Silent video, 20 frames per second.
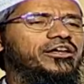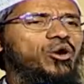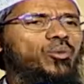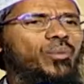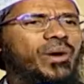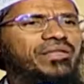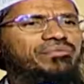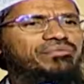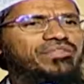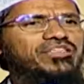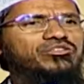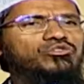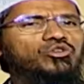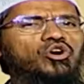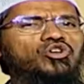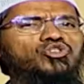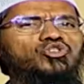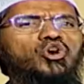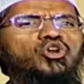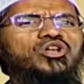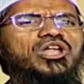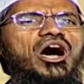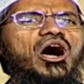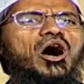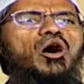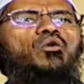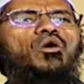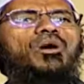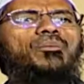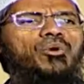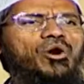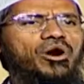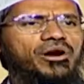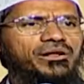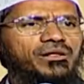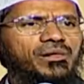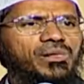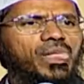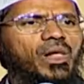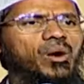Now when they throw Jonah
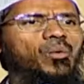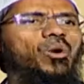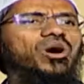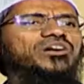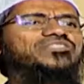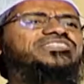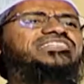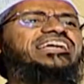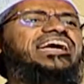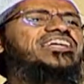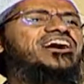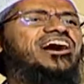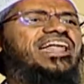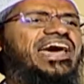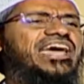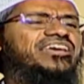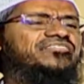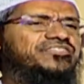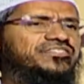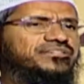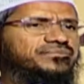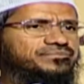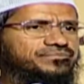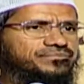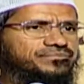overboard, was he dead or alive?